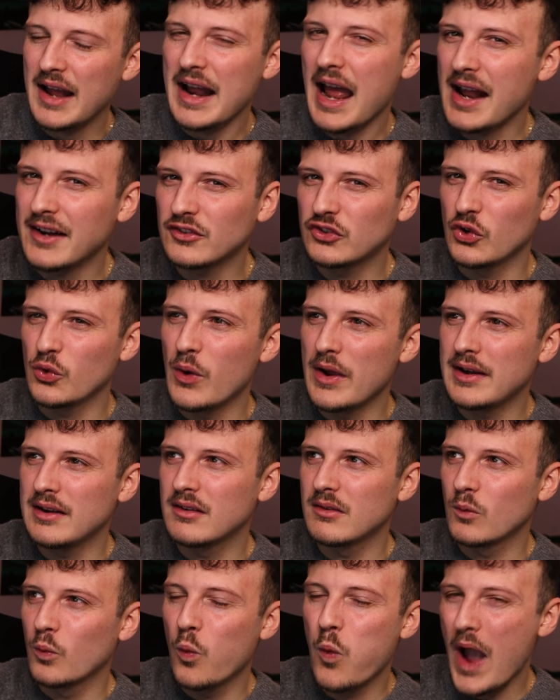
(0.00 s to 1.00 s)
And, and
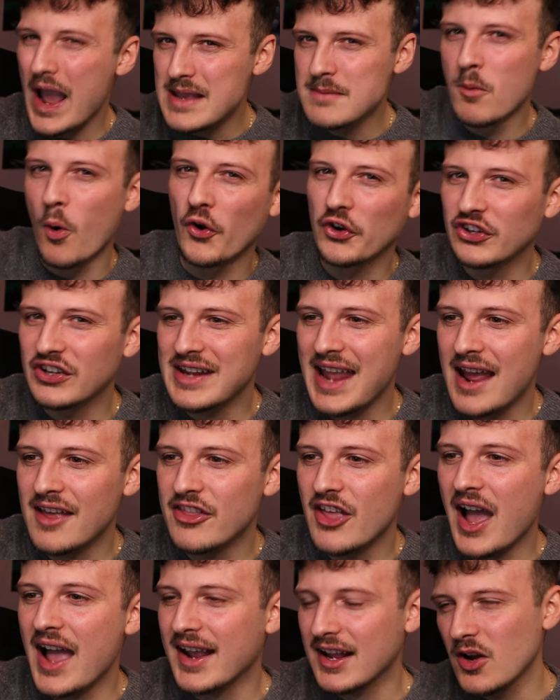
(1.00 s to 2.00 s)
doing way more
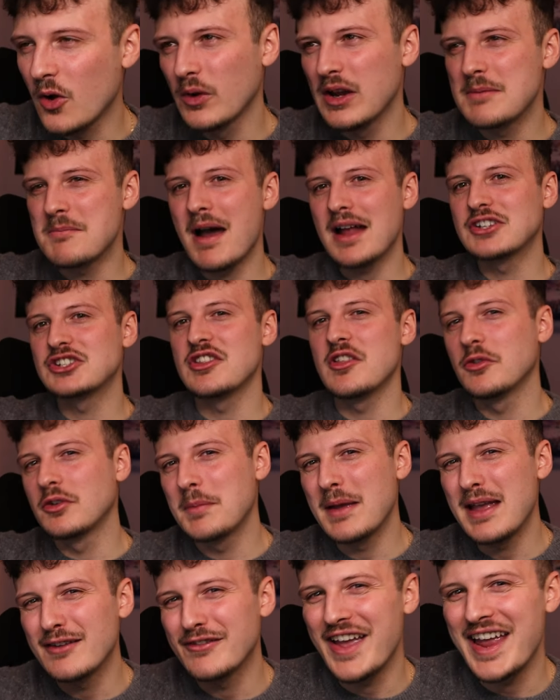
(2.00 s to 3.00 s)
together. I can only imagine there was
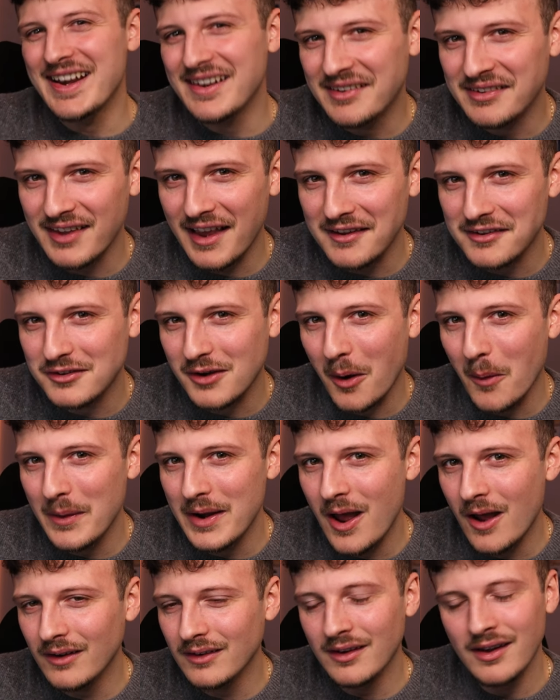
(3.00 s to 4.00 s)
a bit of I S
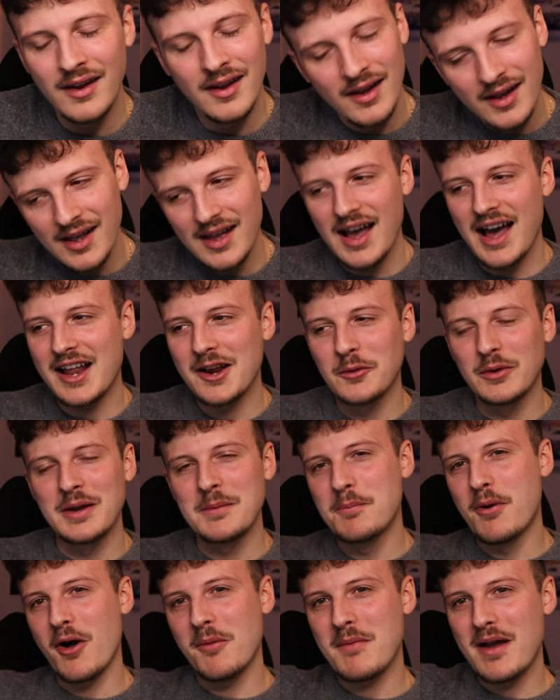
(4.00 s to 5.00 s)
going on. I don't
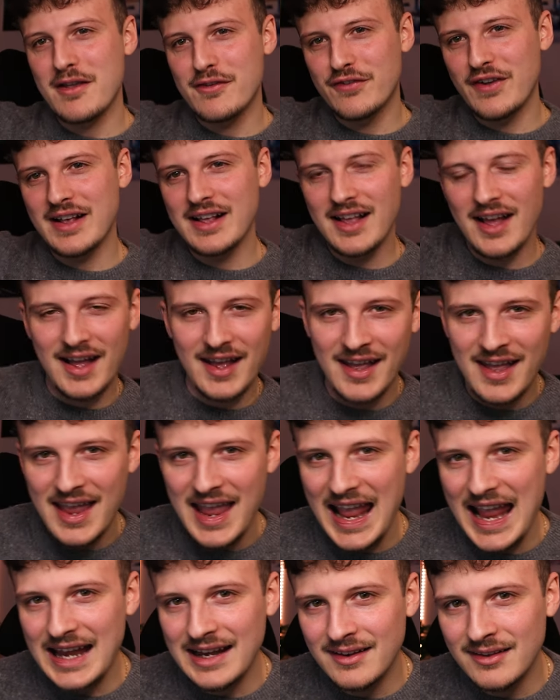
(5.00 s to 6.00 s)
want to put my finger
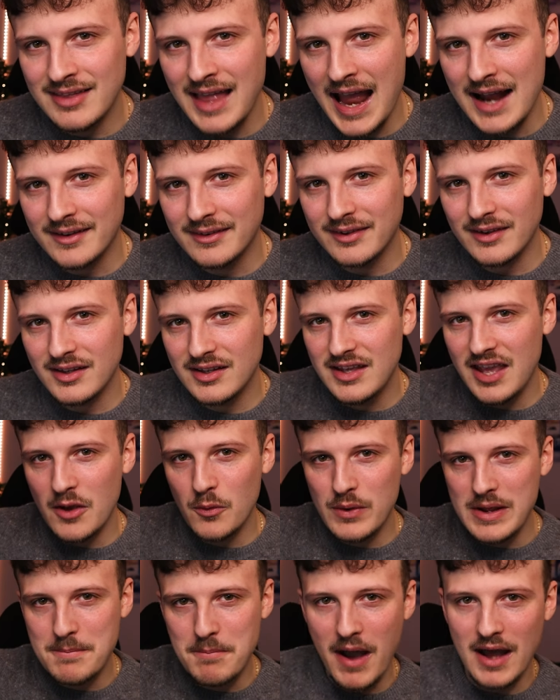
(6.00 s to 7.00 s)
in that
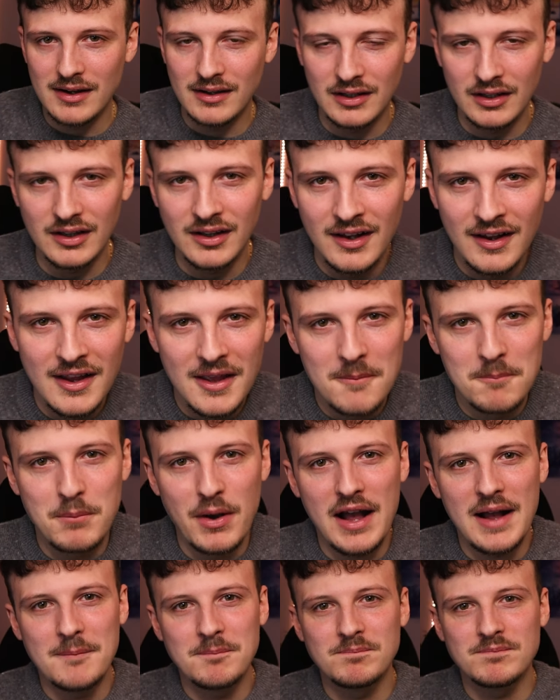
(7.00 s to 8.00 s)
gooey puddle,
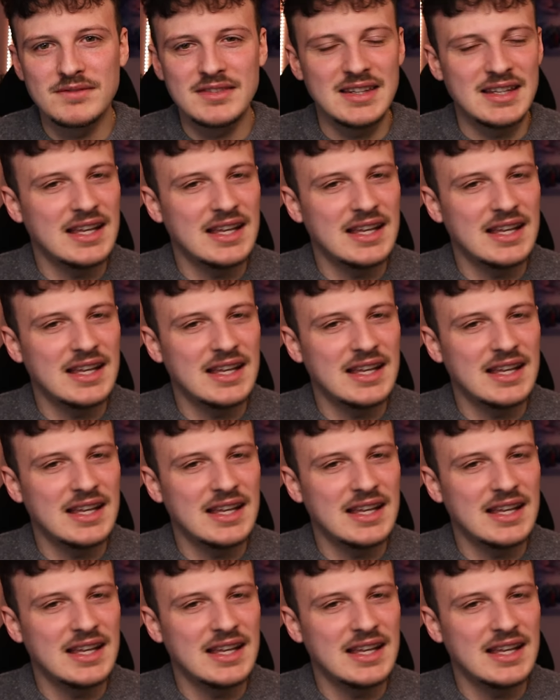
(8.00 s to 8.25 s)
but